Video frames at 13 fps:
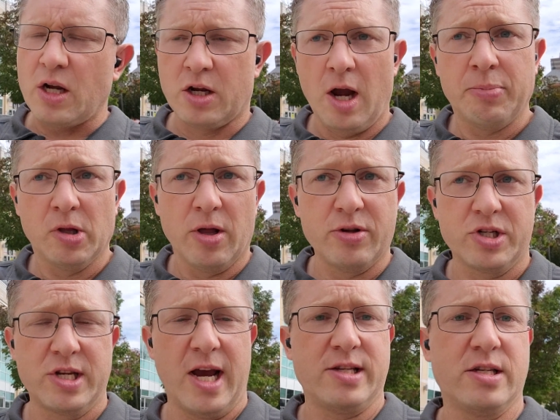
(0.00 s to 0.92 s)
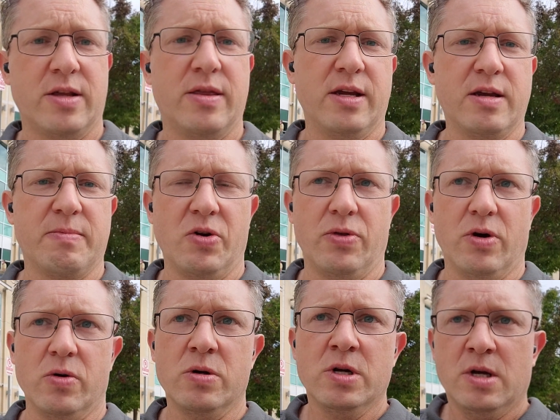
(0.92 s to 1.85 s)
Couple other stats to think about
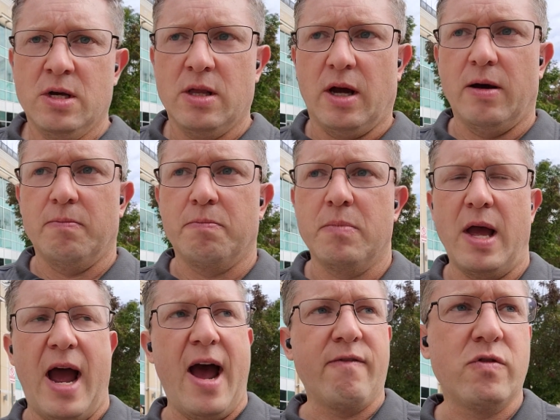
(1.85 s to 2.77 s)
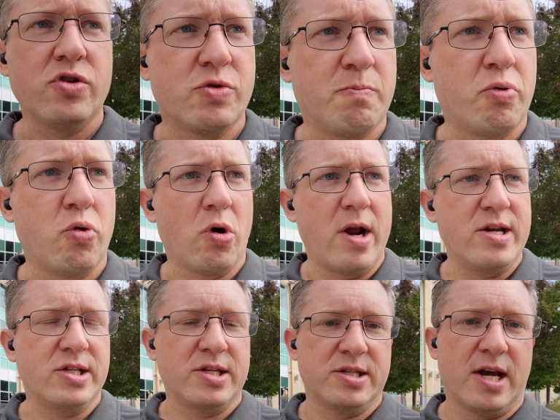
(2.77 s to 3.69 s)
though. Average
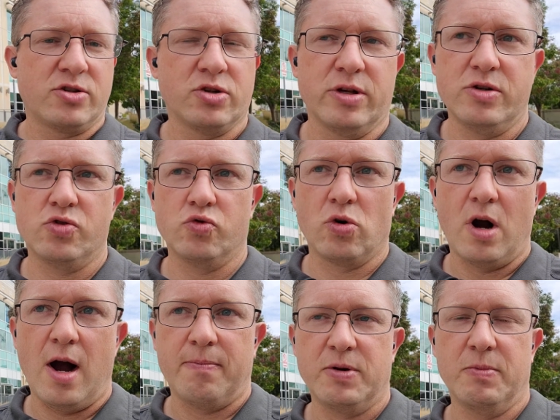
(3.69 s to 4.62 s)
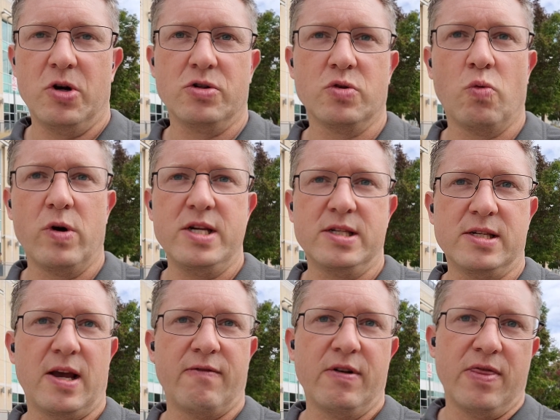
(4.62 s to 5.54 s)
price has actually dropped about
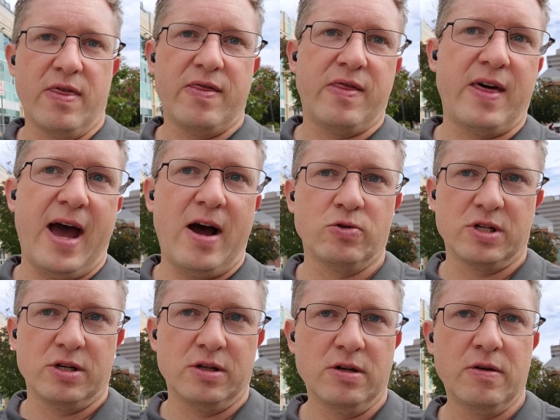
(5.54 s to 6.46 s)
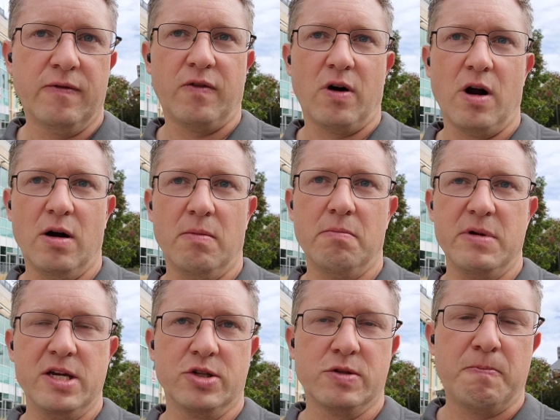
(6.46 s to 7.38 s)
$27,000
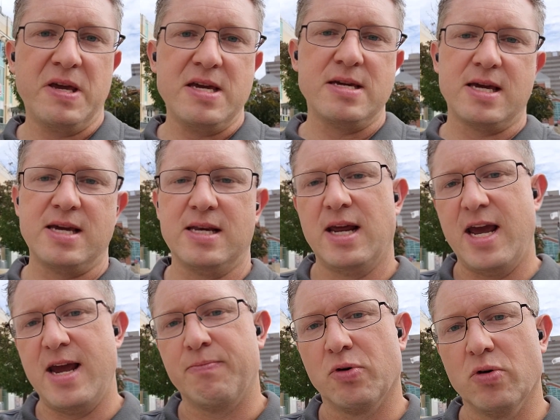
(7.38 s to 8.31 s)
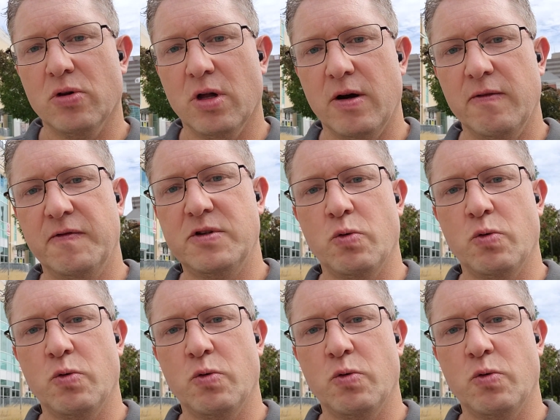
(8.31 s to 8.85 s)
from its peak in April of